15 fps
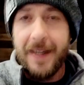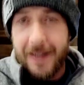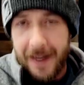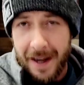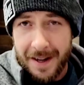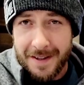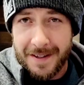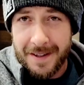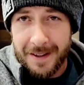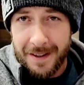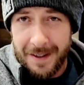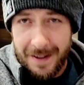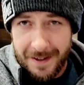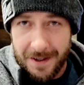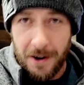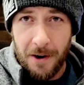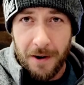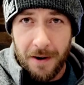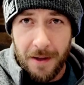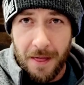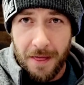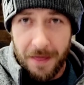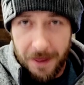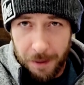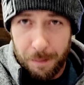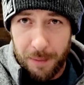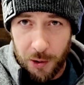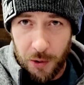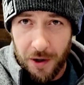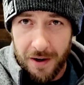Yes, these are the
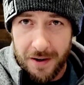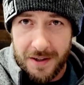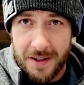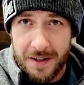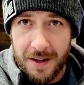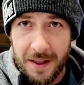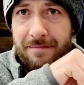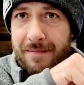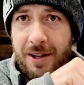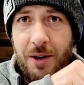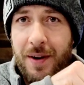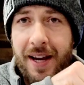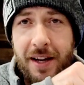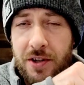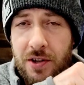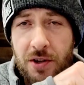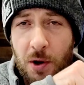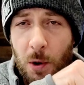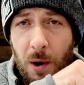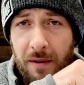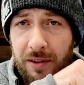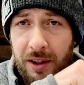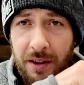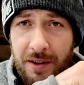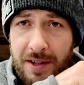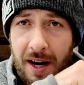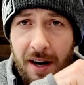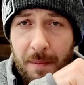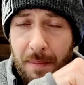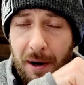booters. You can't just go off a little
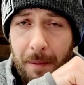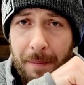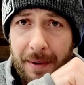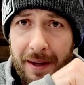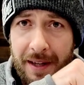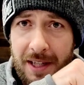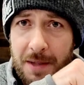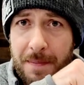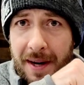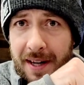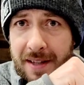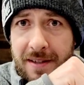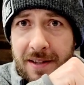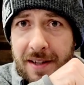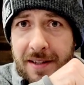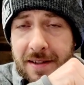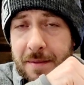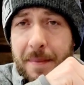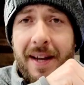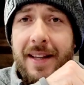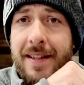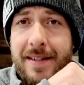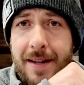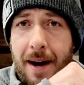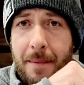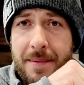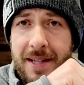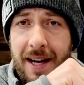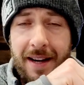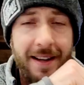tiny bump and expect to, to make the
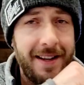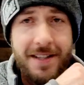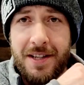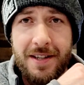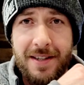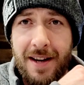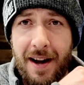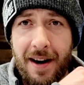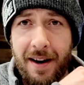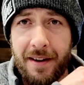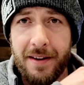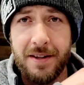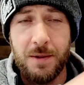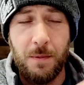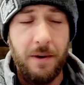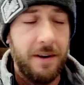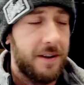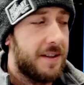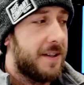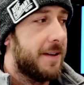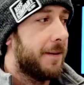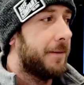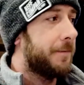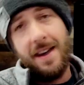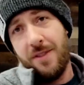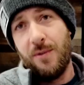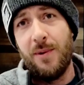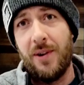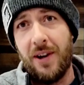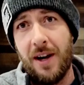top 10. That's just not how this works. I
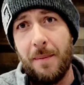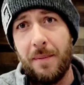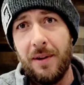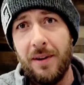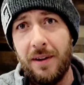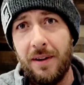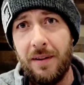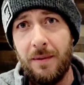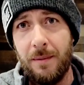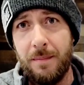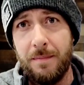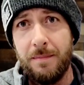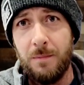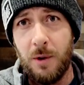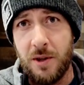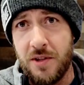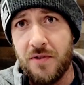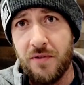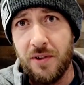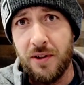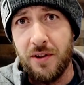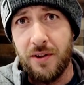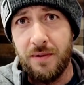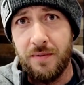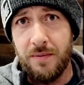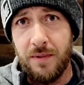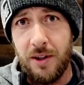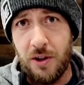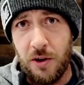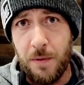threw in a couple little ones for
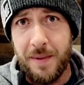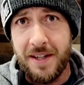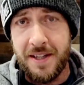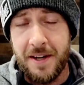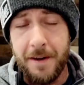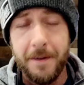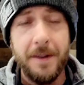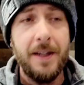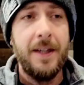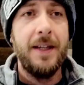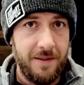the newbies here.